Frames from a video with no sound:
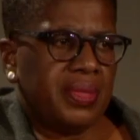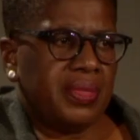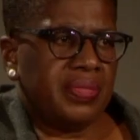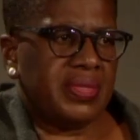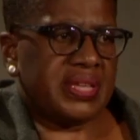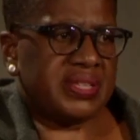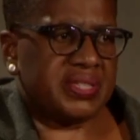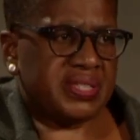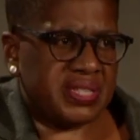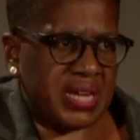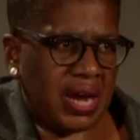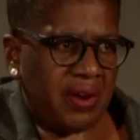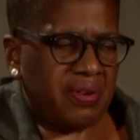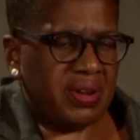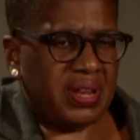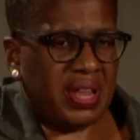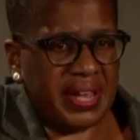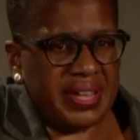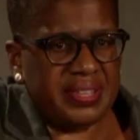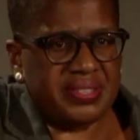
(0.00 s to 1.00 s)
They're
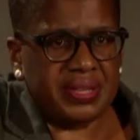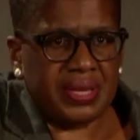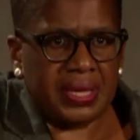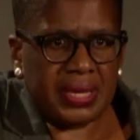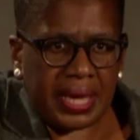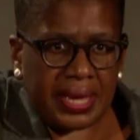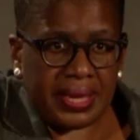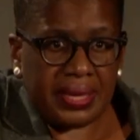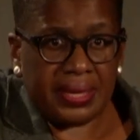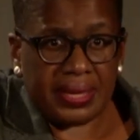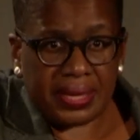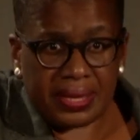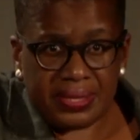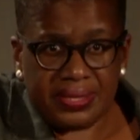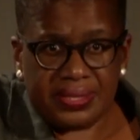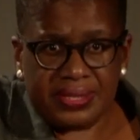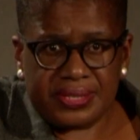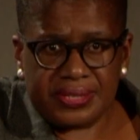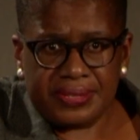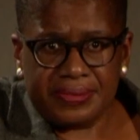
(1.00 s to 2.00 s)
sterilising gay
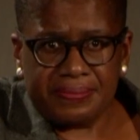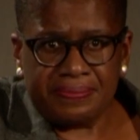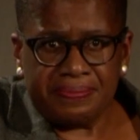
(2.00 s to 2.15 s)
kids.